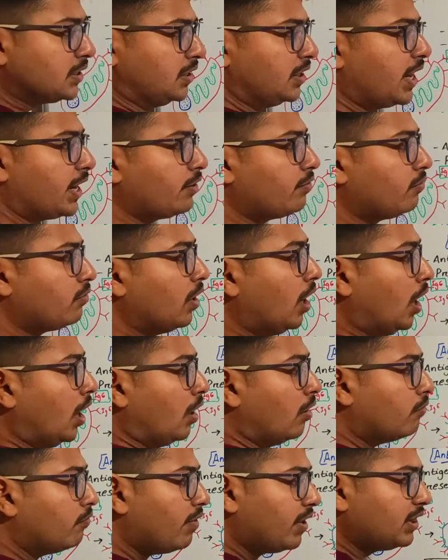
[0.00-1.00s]
that
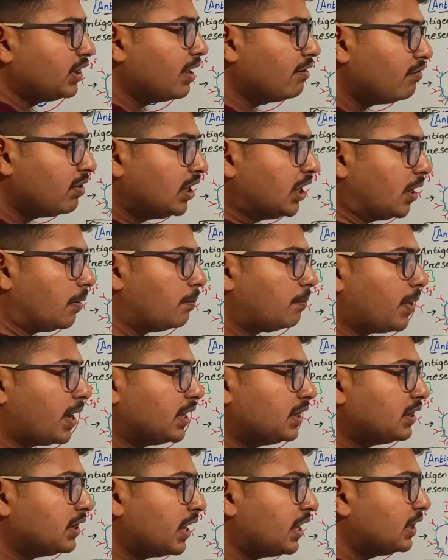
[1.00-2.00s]
when they will
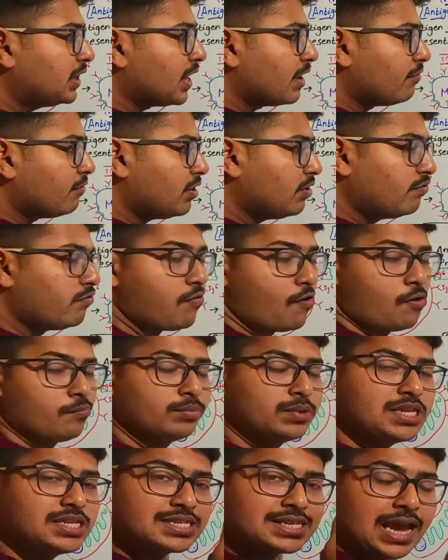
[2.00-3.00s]
combine, then they will
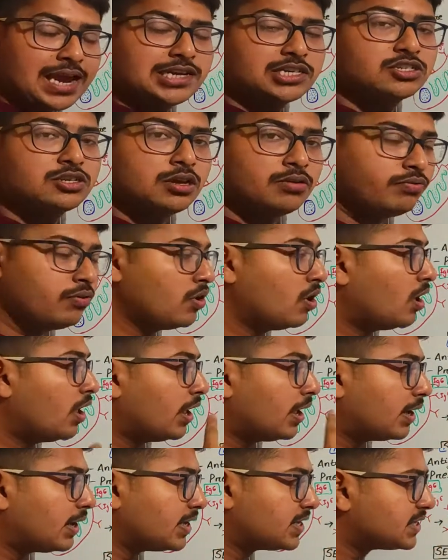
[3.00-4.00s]
form these kinds of
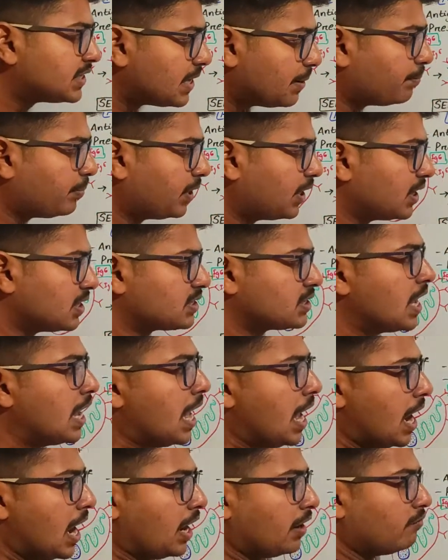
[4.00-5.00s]
receptors.
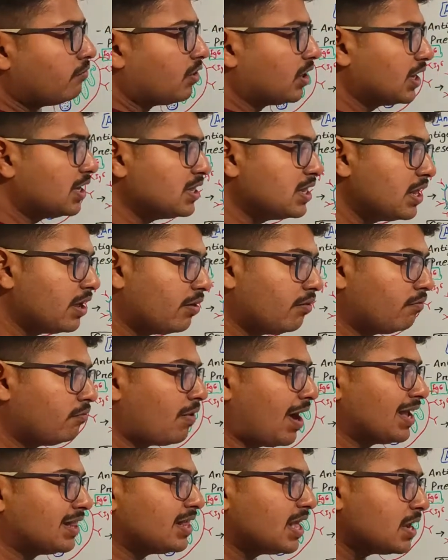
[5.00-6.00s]
And what are
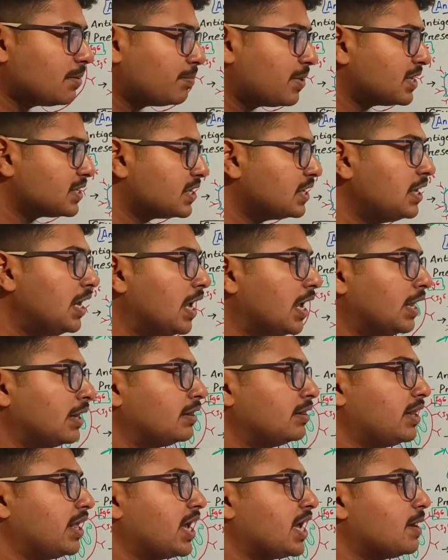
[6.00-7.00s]
why they are present?
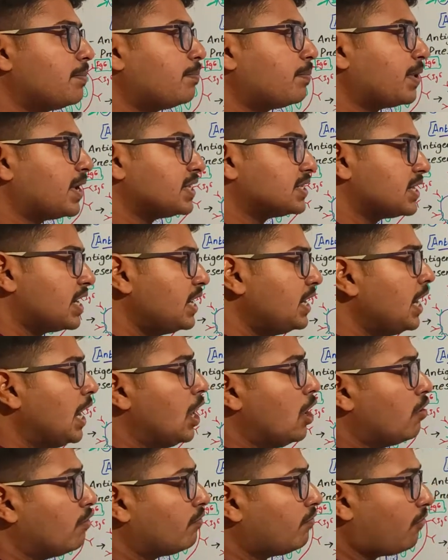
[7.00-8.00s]
They are present
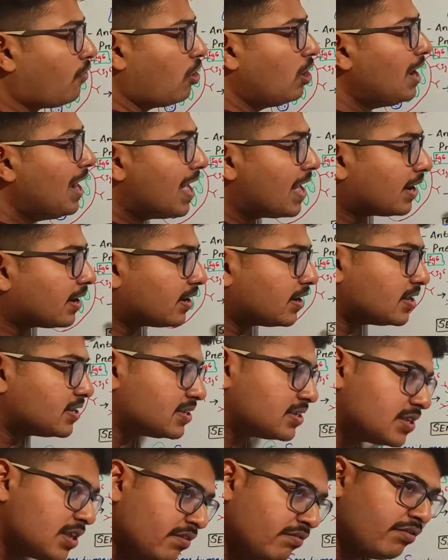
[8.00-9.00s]
for
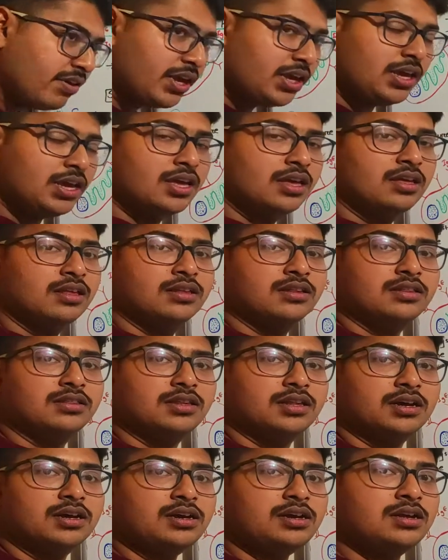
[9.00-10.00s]
receiving
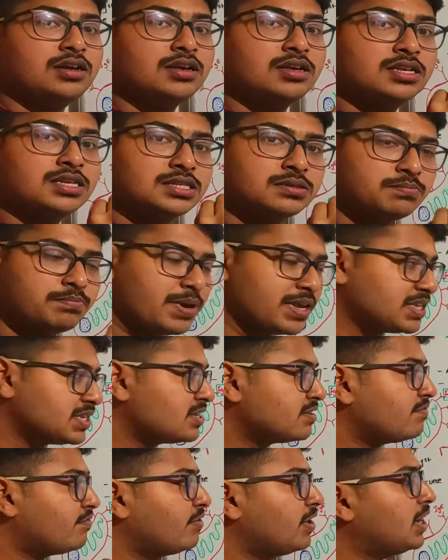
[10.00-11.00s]
the
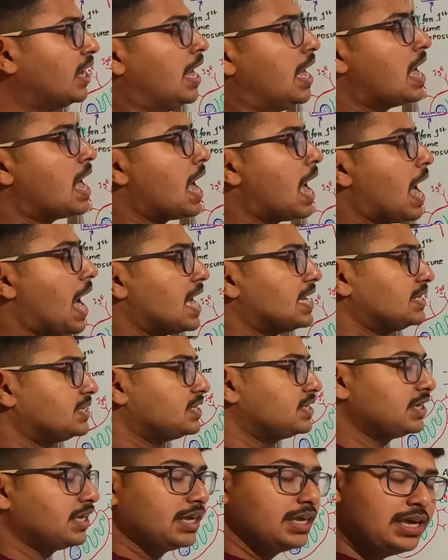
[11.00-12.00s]
specific
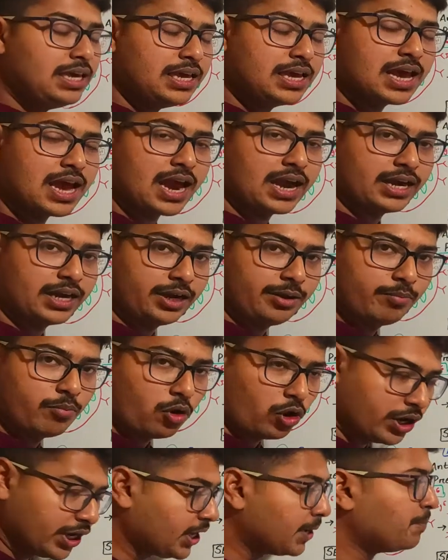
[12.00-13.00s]
IgE
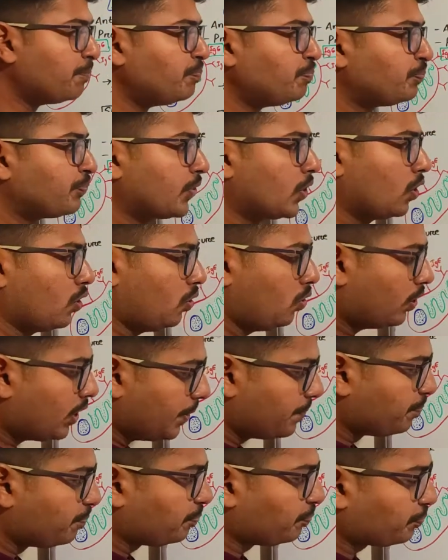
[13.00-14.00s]
antibody.
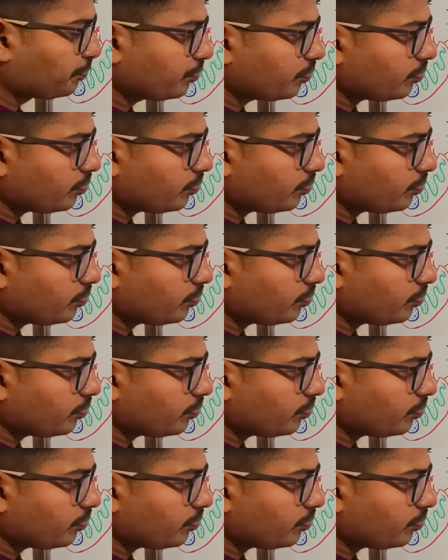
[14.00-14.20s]
Okay,